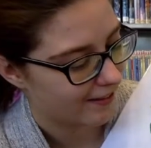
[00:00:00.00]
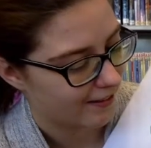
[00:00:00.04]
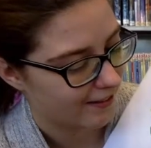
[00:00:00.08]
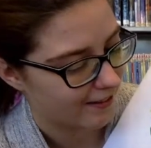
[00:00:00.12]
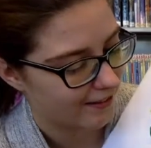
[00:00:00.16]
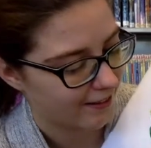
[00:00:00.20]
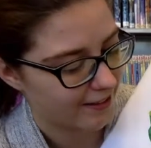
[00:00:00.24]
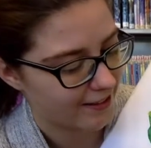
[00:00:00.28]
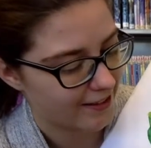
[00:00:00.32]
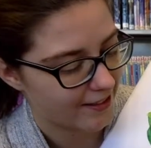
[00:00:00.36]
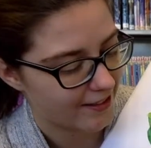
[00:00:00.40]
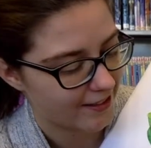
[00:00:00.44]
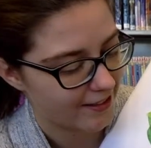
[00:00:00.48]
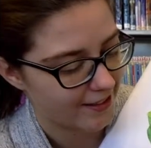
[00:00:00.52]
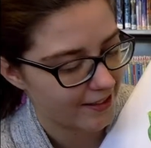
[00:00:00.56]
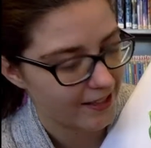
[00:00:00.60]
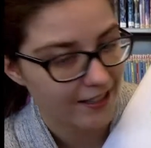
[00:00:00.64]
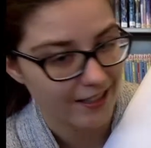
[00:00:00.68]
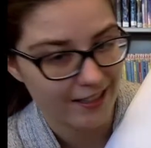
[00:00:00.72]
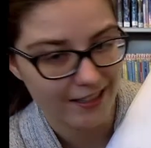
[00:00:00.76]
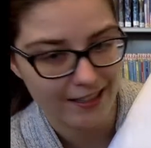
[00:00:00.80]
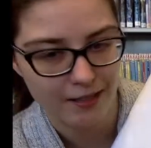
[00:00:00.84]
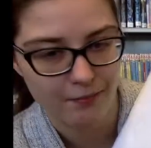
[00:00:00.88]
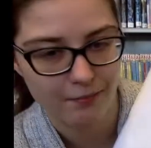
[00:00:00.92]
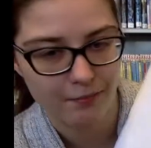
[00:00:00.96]
Let's see
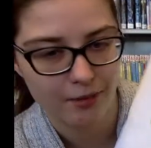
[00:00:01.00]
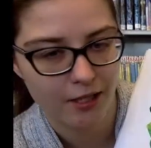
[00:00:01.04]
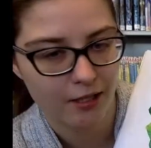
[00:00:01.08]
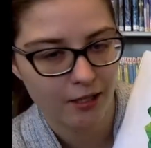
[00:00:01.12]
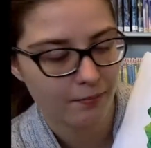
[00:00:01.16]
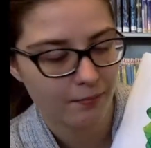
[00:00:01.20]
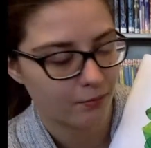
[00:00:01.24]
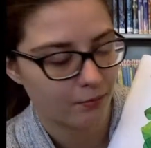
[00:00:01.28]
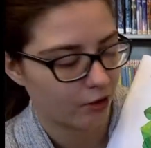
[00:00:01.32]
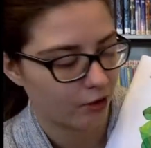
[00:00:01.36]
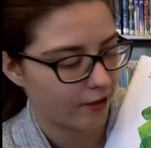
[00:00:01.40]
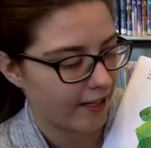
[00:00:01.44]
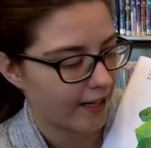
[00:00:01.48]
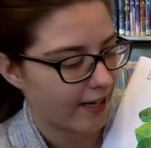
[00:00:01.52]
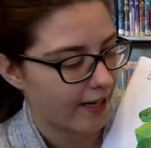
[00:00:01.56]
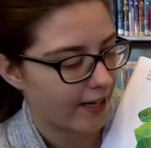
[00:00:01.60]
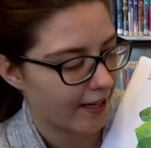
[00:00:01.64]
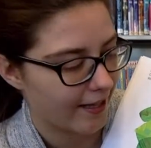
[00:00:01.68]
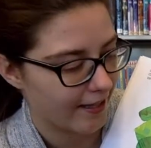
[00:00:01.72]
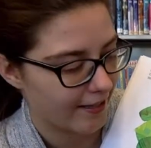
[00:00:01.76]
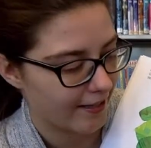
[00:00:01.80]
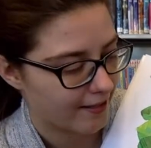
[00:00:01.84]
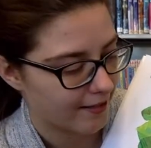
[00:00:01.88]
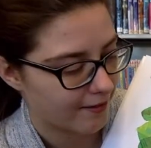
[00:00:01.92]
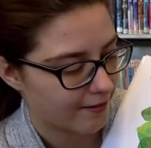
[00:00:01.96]
this purple
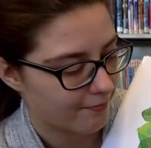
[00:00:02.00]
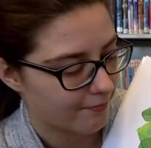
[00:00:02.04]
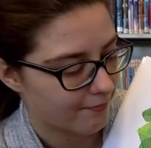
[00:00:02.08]
cat.